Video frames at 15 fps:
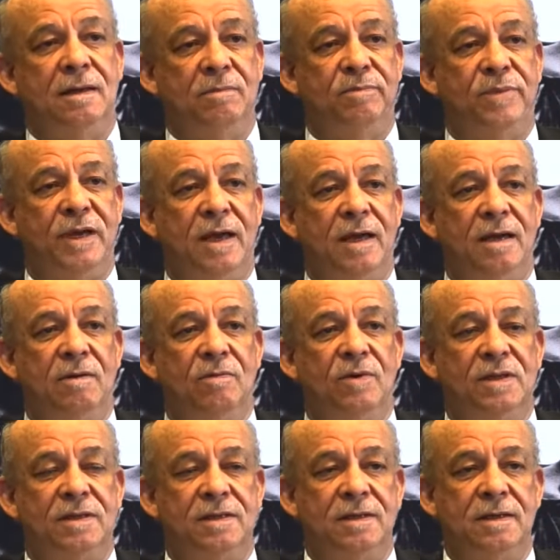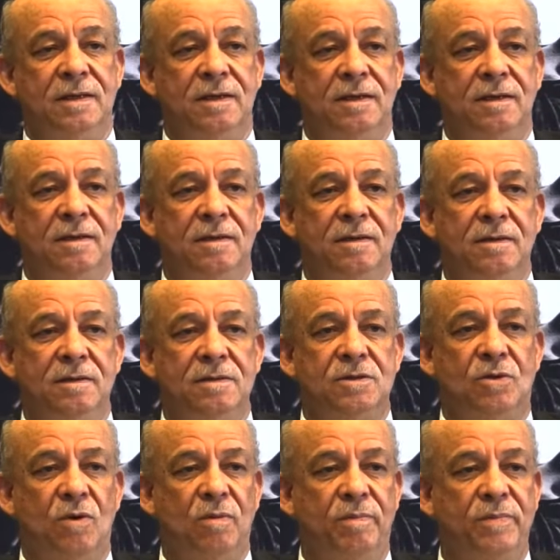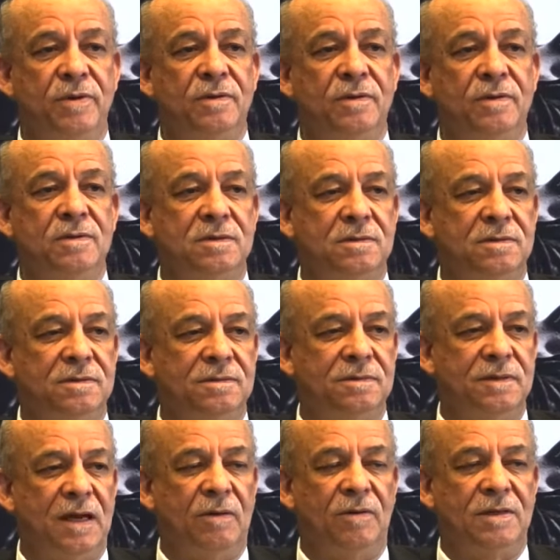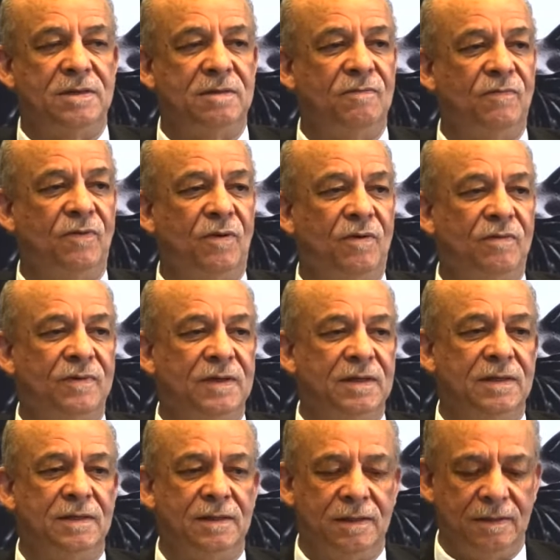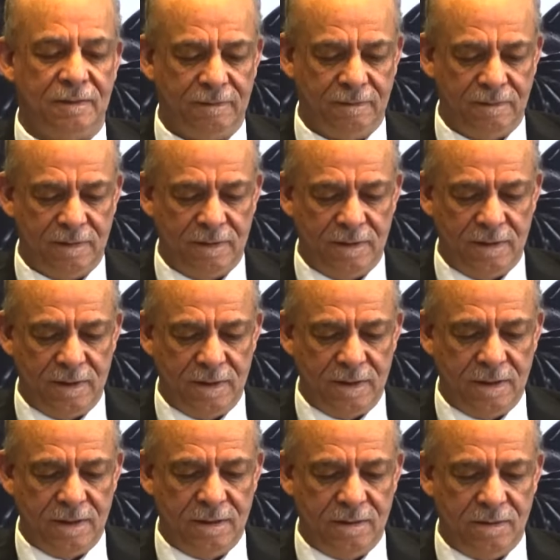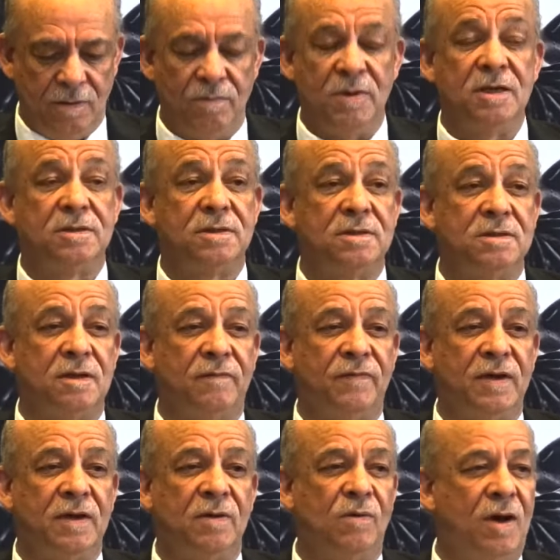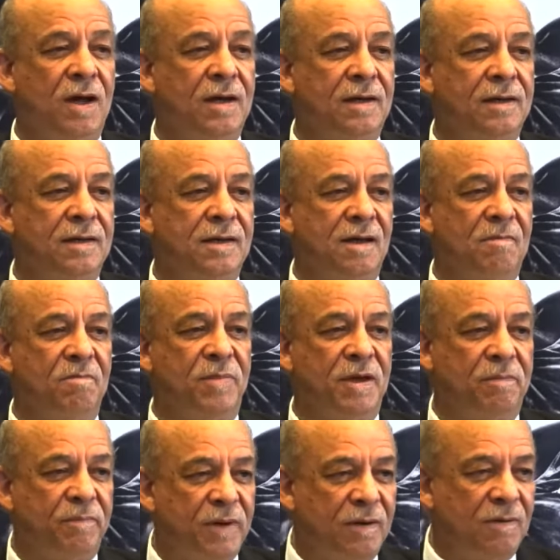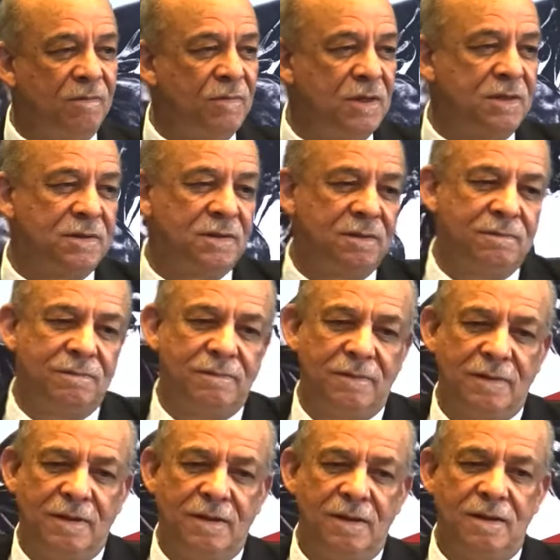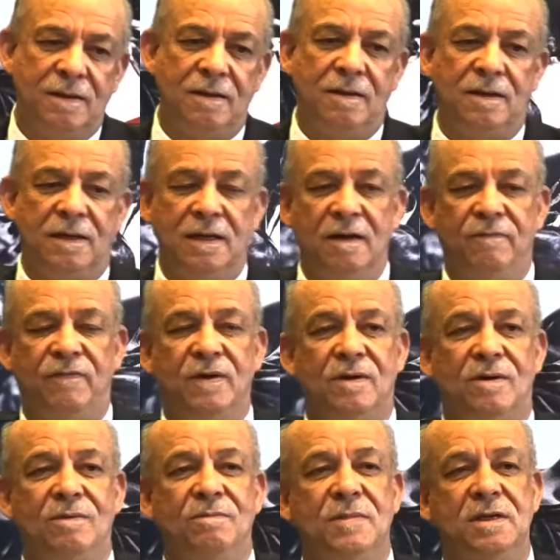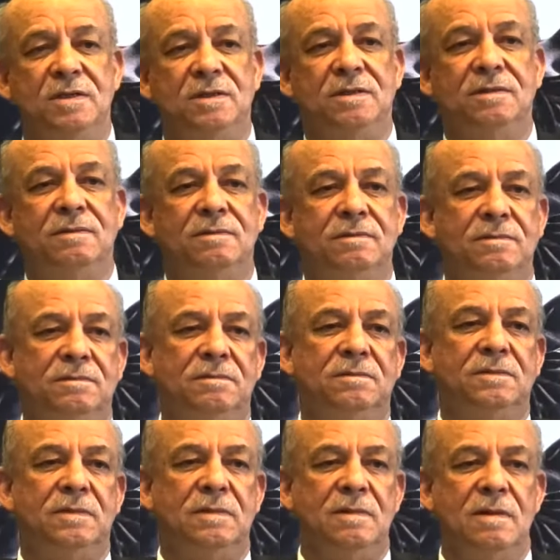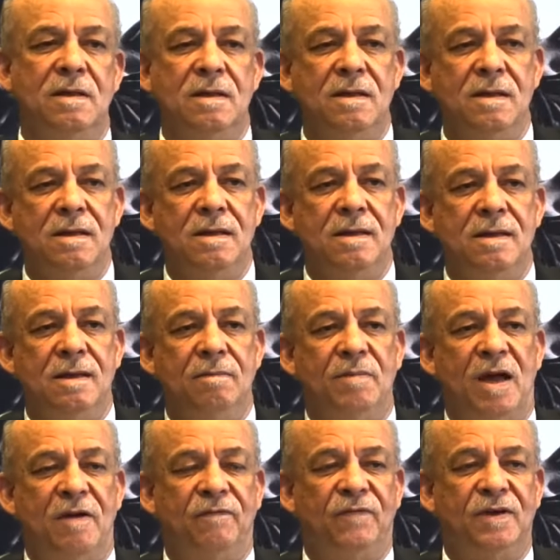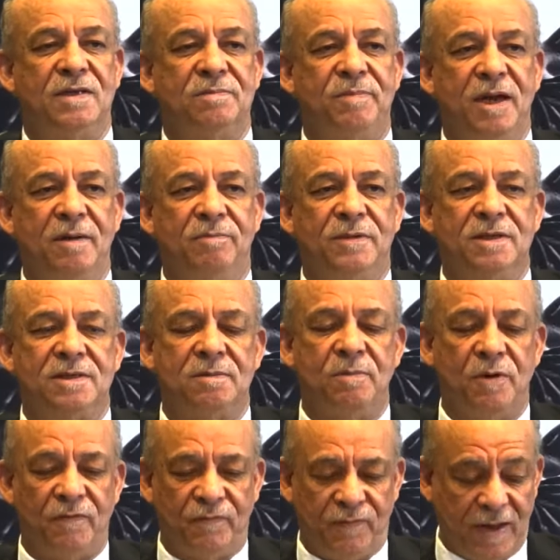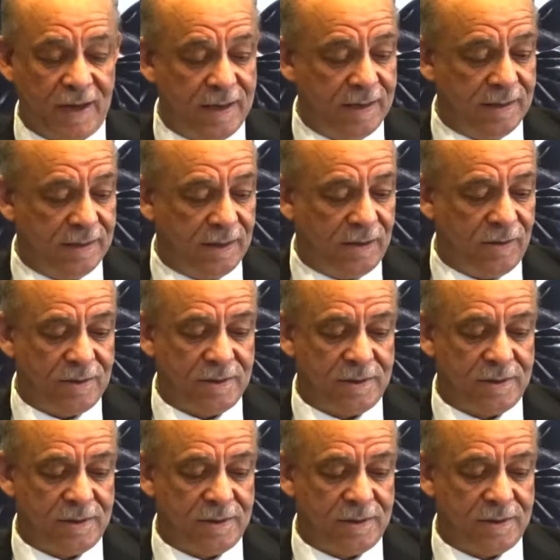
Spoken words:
NPA with the Scorpions. I was involved in the Commissions of Inquiry, Kampepe Commission, Hereford Commission. My first baptism of fire in the